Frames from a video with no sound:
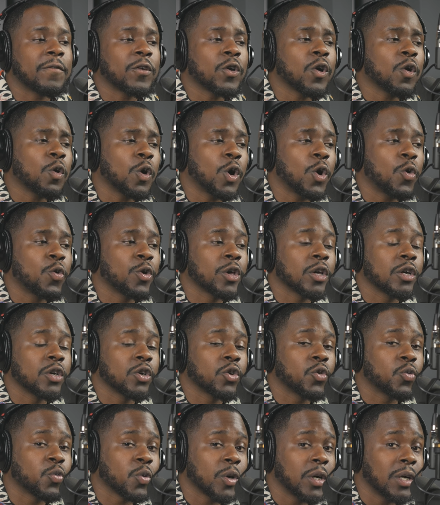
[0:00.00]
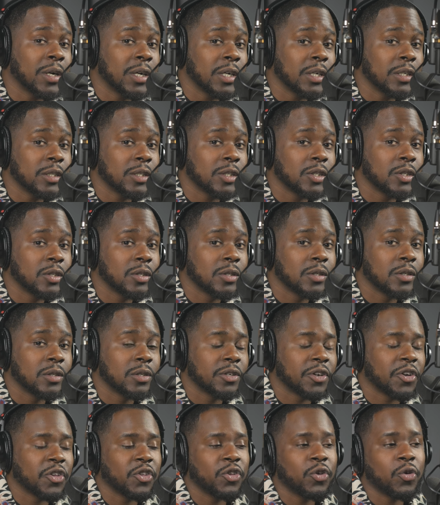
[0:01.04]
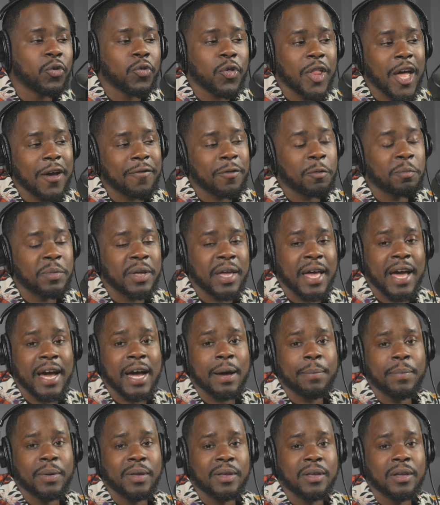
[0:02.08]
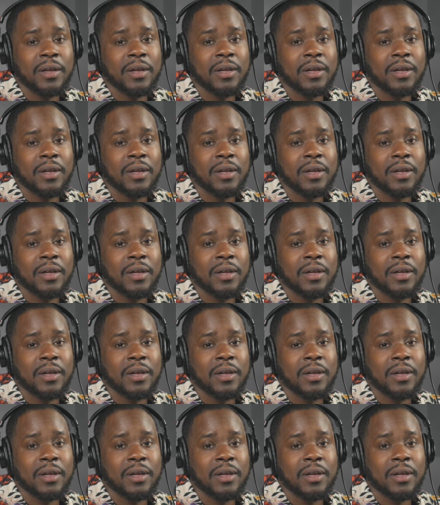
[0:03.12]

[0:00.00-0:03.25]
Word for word: you're holding a grudge, you'll never be happy.